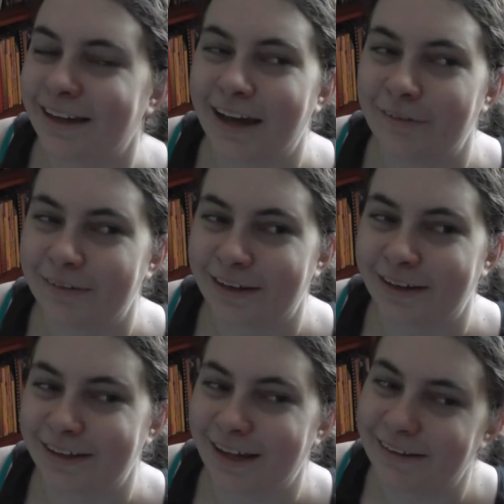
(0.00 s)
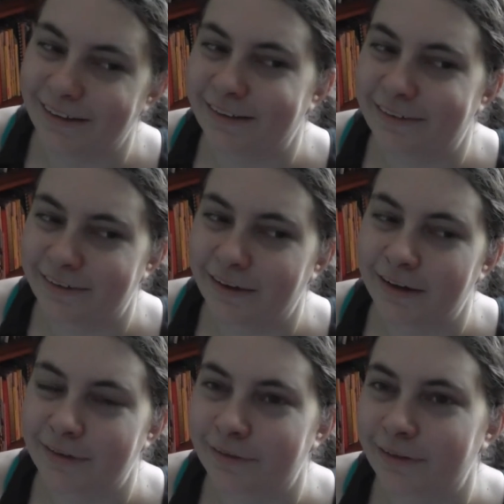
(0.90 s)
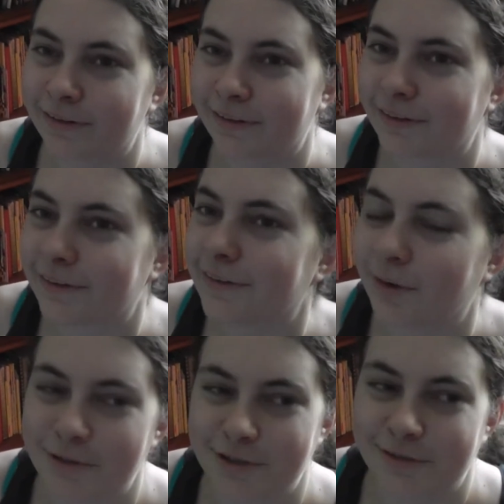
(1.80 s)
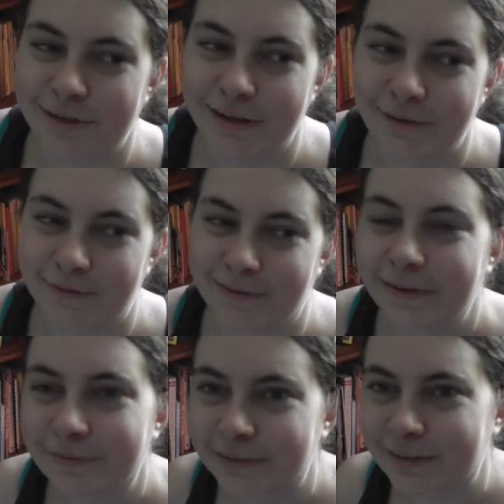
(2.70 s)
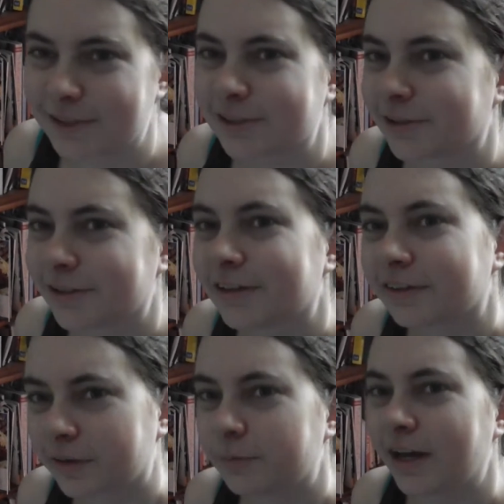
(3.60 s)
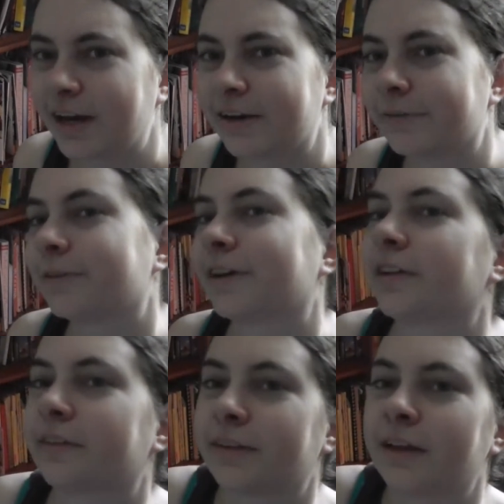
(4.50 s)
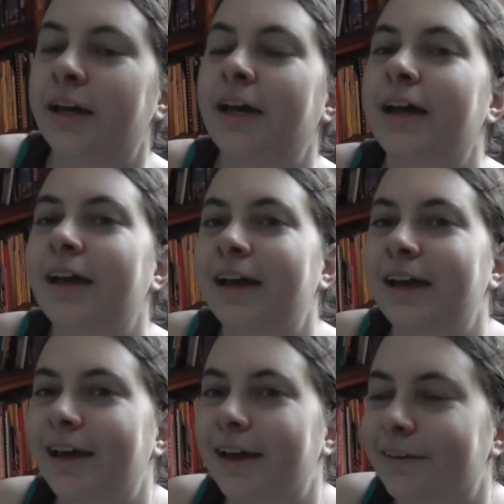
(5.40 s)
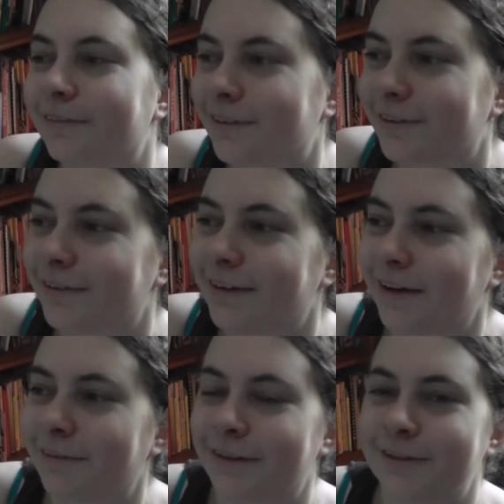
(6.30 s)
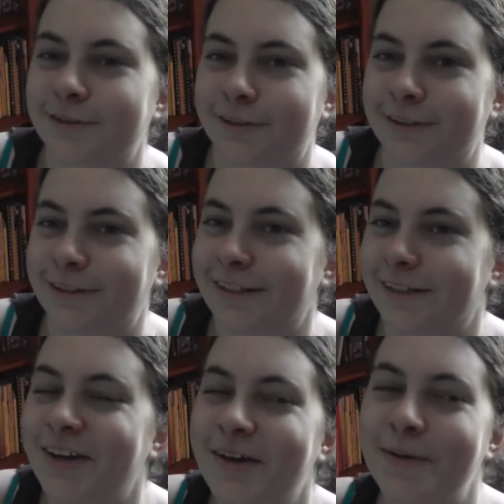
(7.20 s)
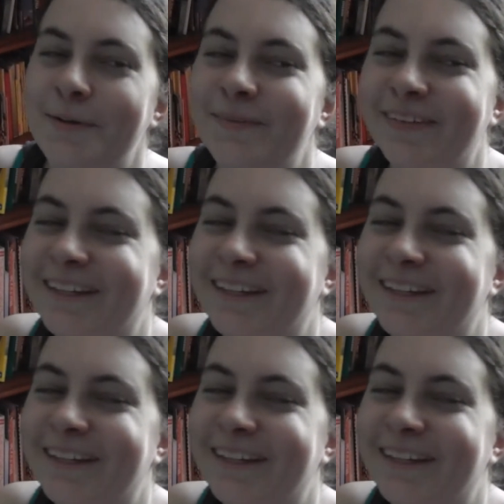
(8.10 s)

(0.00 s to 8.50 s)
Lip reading: I feel like the athletics carnival is a good opportunity for him to show his competitiveness. And also I want to draw him.